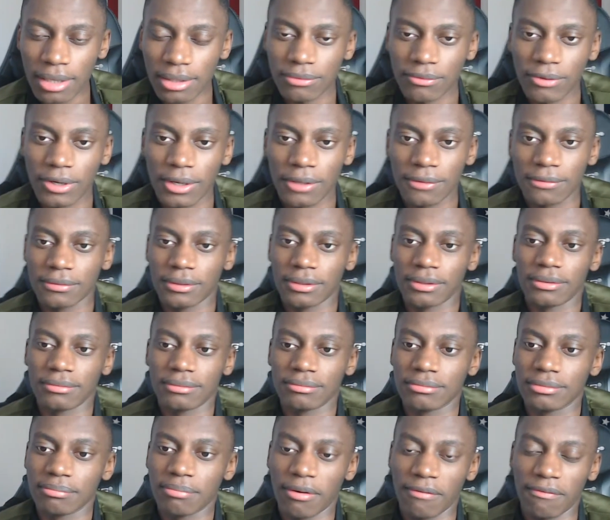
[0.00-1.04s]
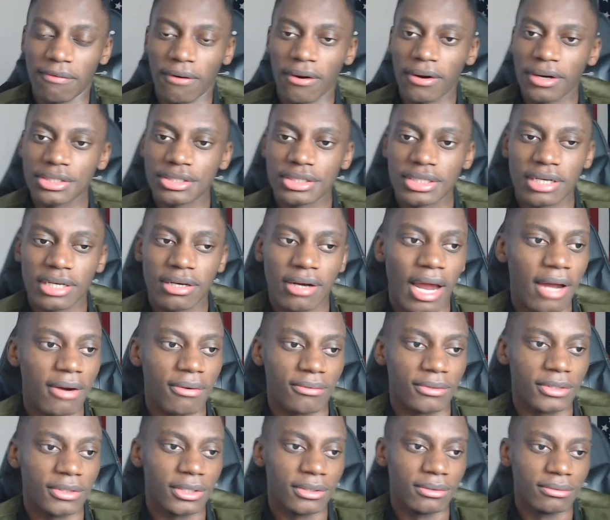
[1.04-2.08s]
Well, Pavard is center. I
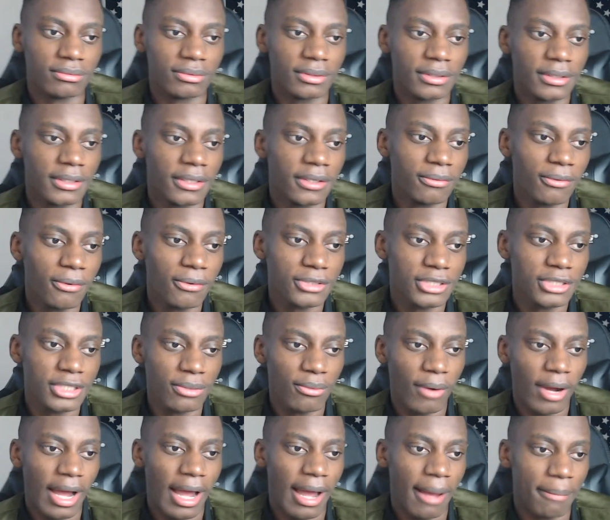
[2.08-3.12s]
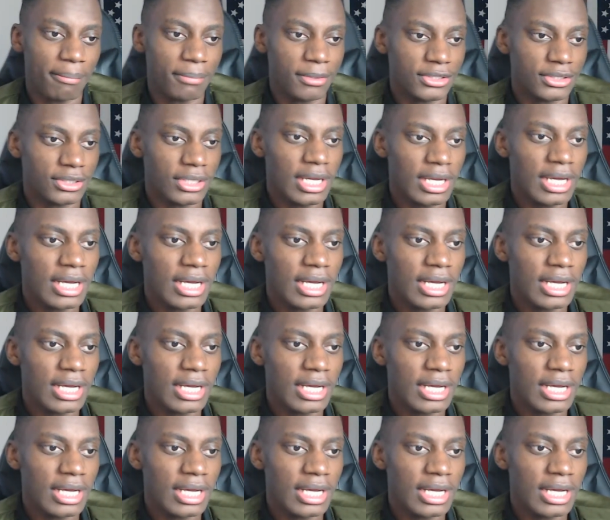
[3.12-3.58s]
don't know. We'll see what happens.